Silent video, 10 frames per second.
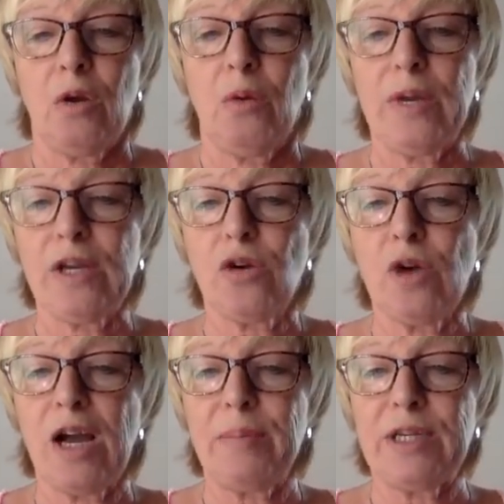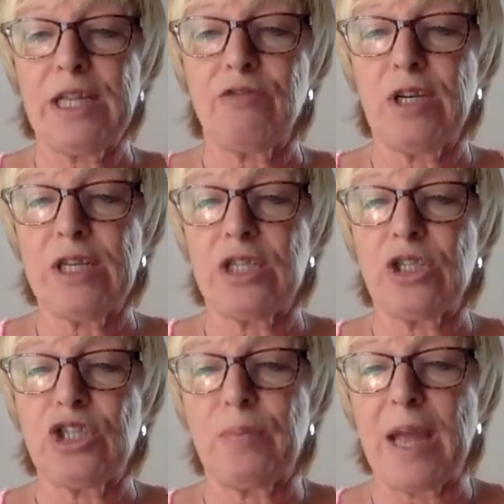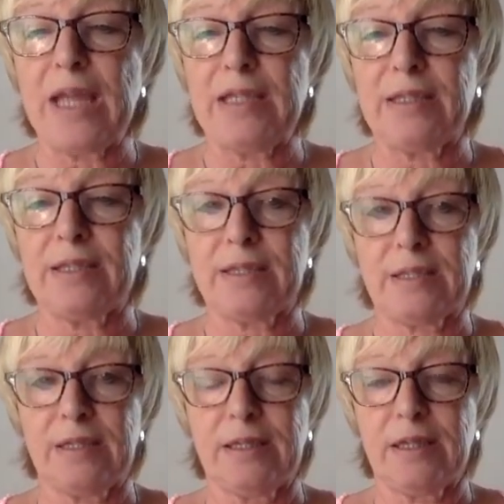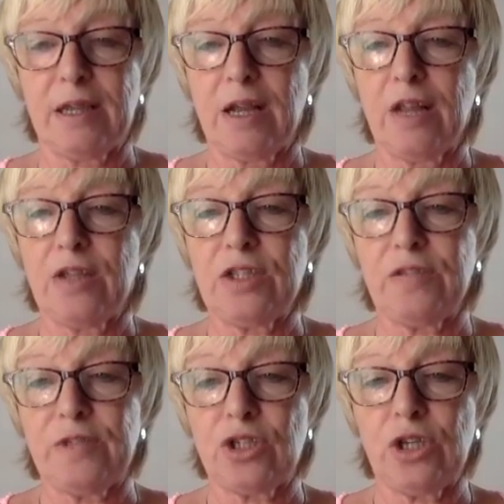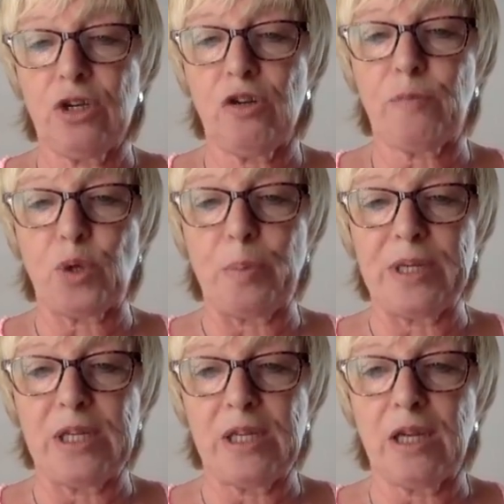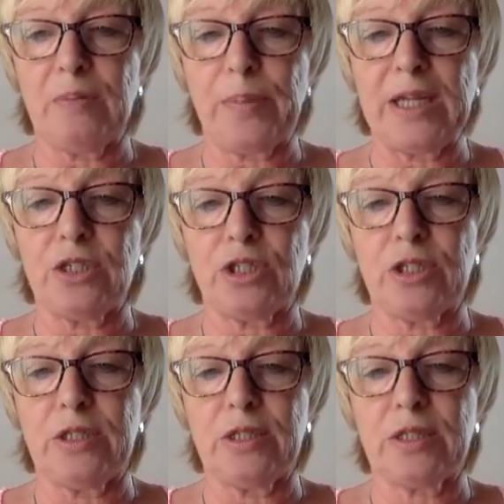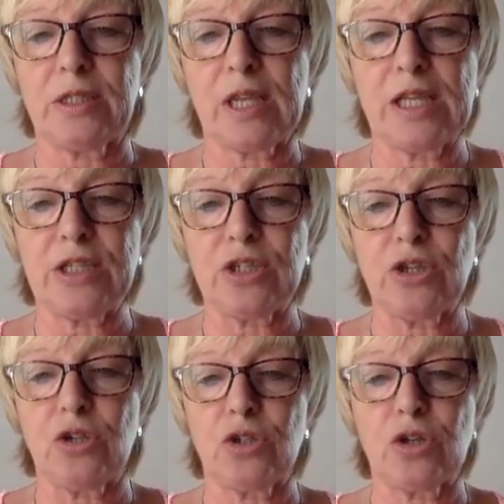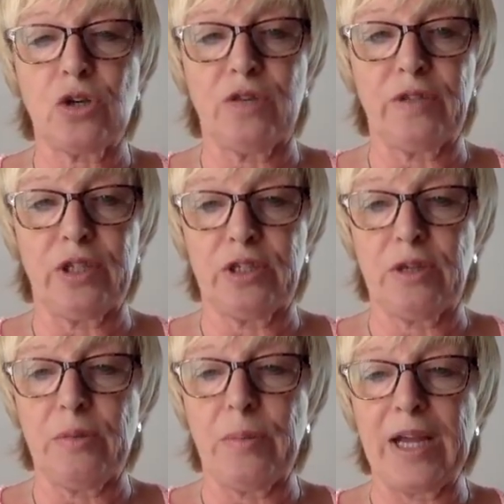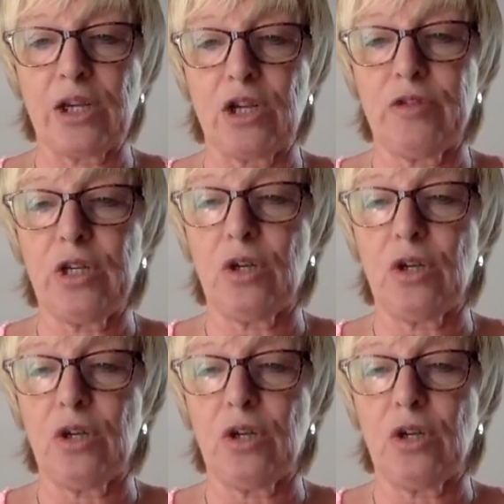When a cohabiting relationship ends, the division of property and pensions is not covered by current